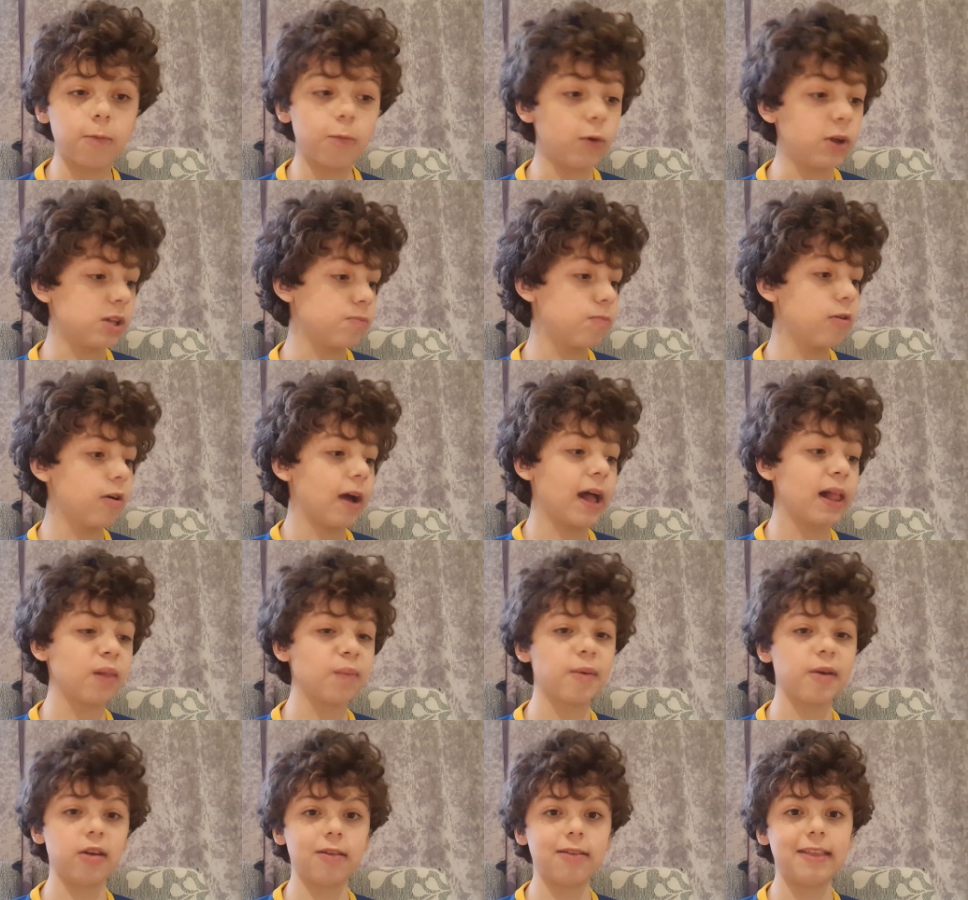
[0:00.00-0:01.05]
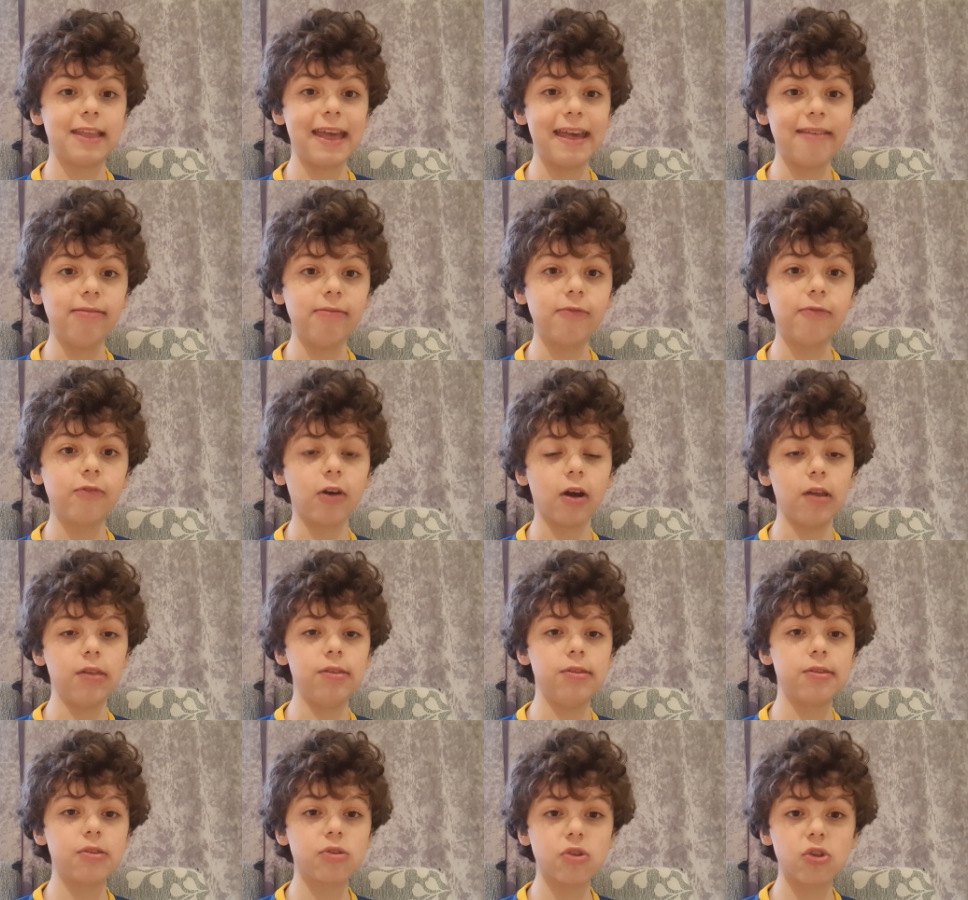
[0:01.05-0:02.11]
which put Albion in
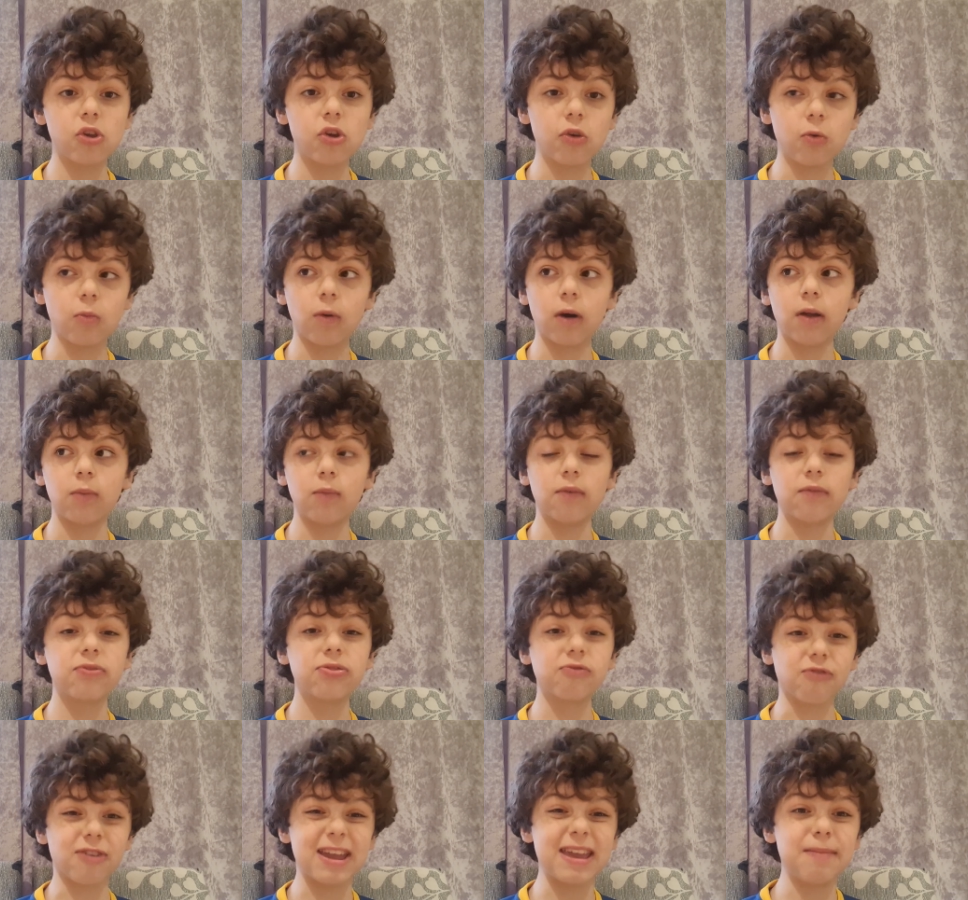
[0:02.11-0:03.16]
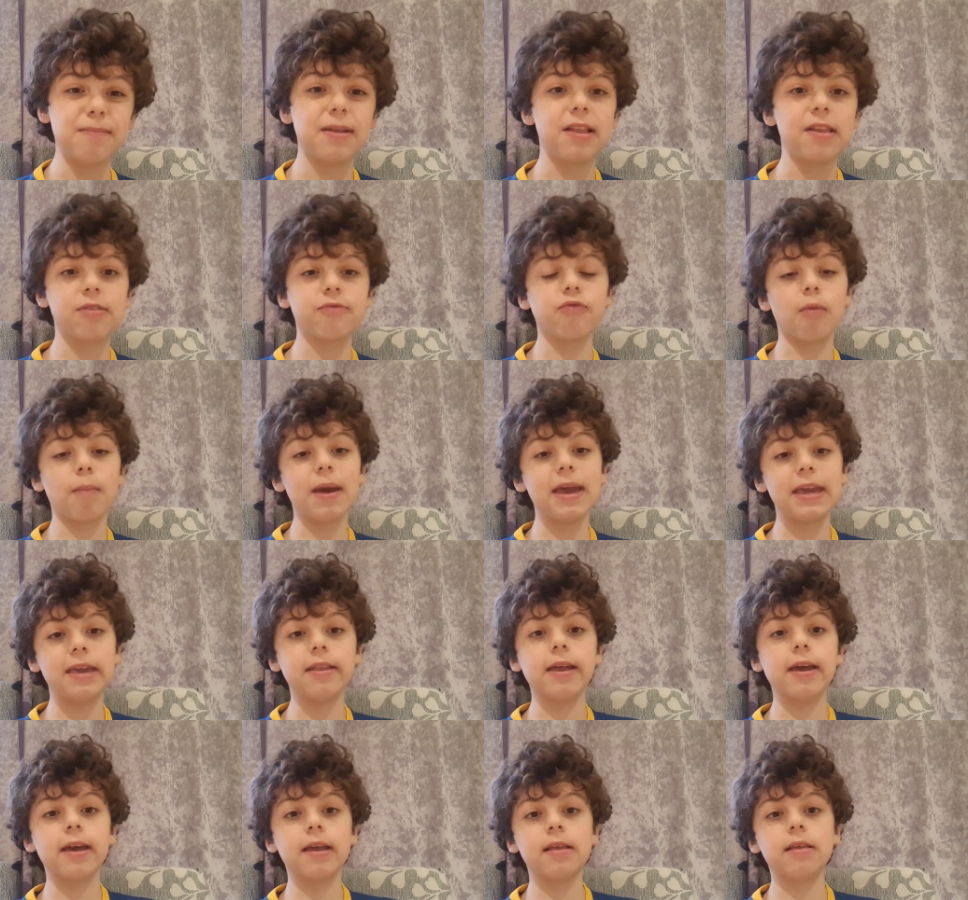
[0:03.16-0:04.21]
front two one with three minutes
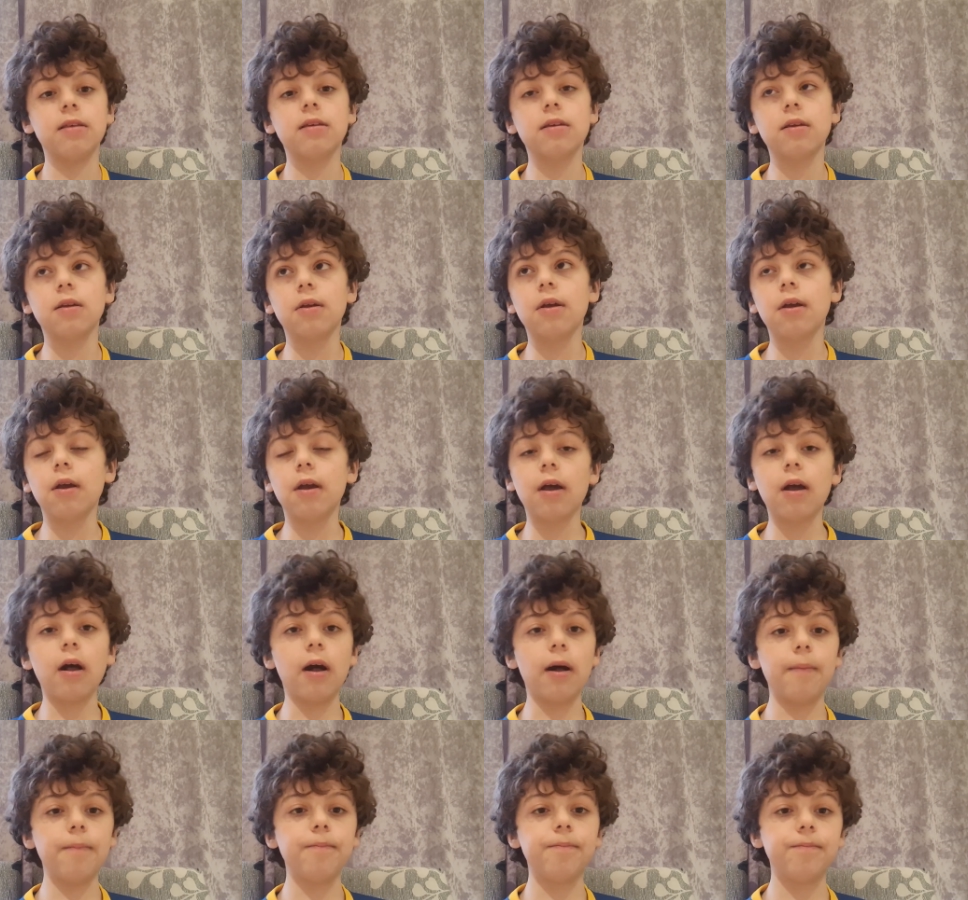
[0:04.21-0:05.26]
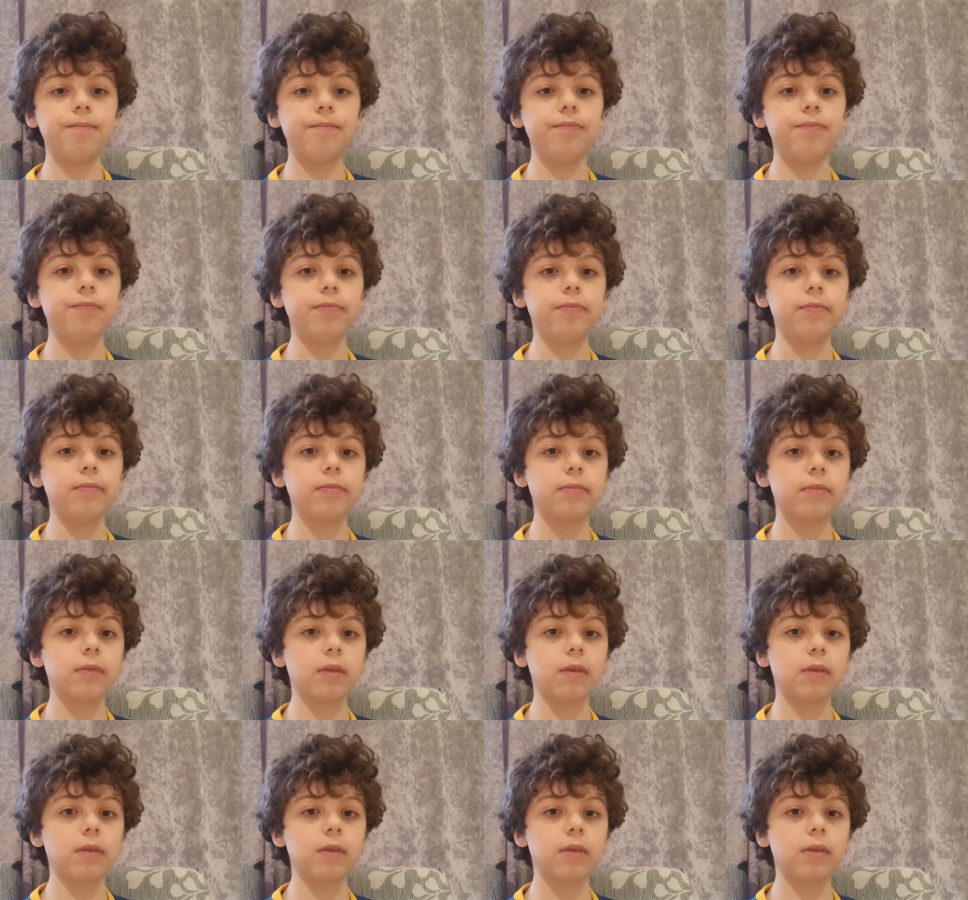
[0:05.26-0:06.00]
remaining. Um,